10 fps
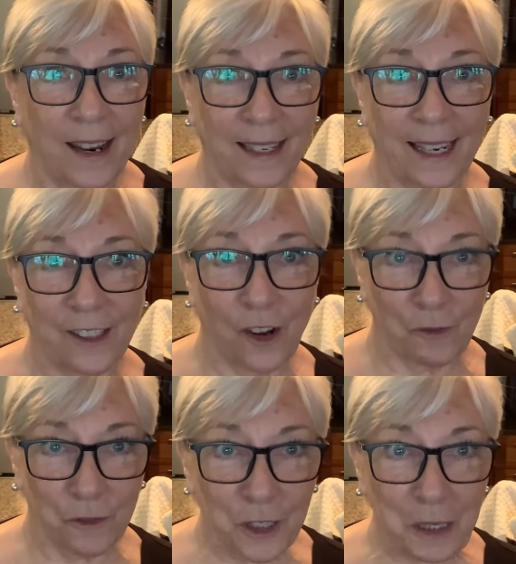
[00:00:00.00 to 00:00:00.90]
like
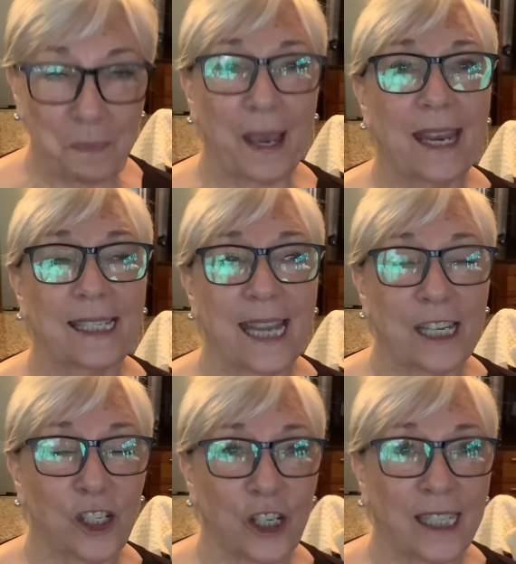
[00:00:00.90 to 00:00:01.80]
really pay
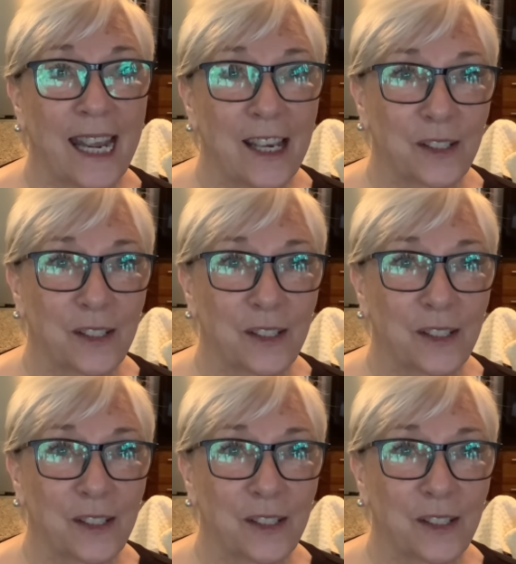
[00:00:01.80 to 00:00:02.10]
attention.